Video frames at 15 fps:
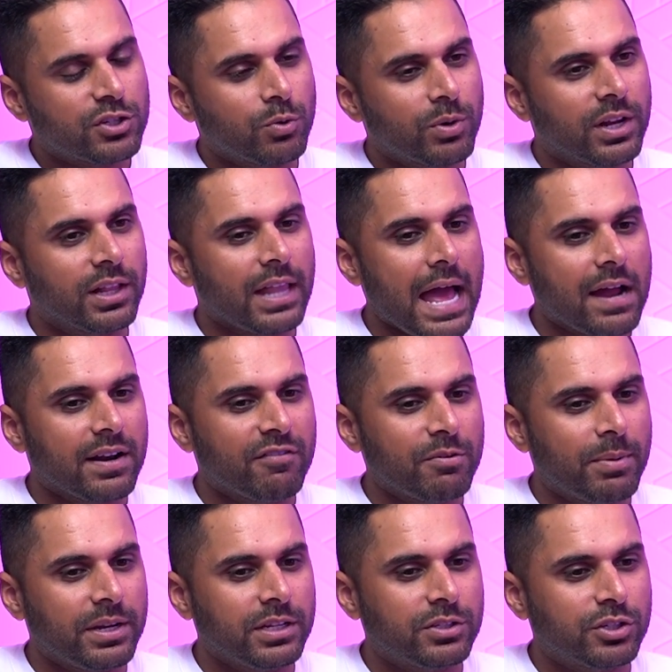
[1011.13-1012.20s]
And what it allowed
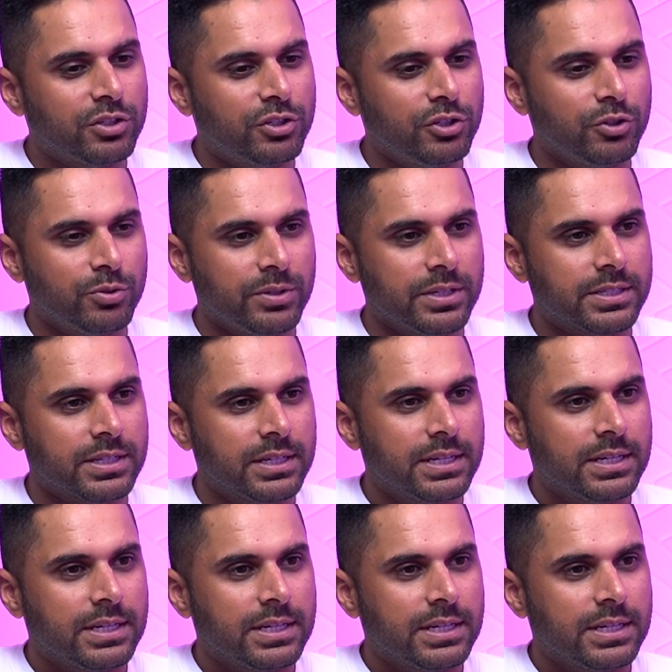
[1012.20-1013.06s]
everybody to do is